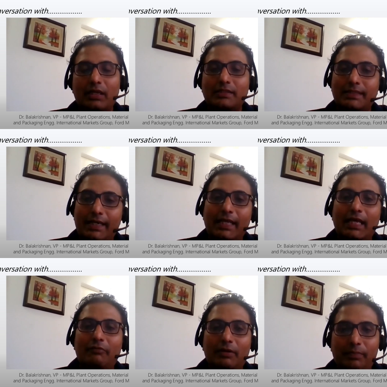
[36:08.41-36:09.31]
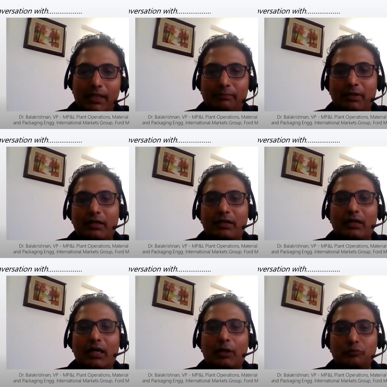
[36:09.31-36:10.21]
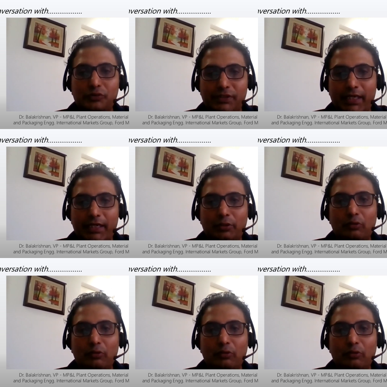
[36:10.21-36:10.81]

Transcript: sending our people outside